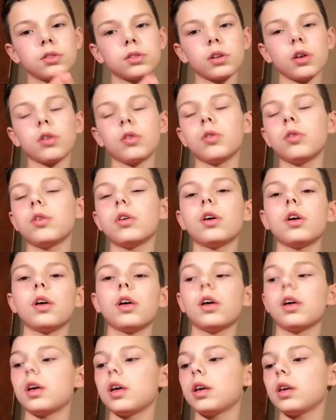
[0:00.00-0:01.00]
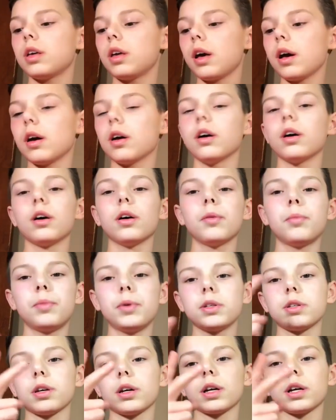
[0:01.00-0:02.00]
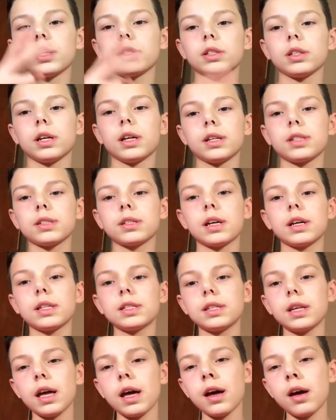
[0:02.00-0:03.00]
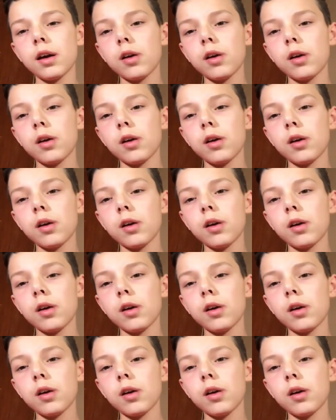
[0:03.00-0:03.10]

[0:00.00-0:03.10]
So, yeah, peace out, guys. Line Designs.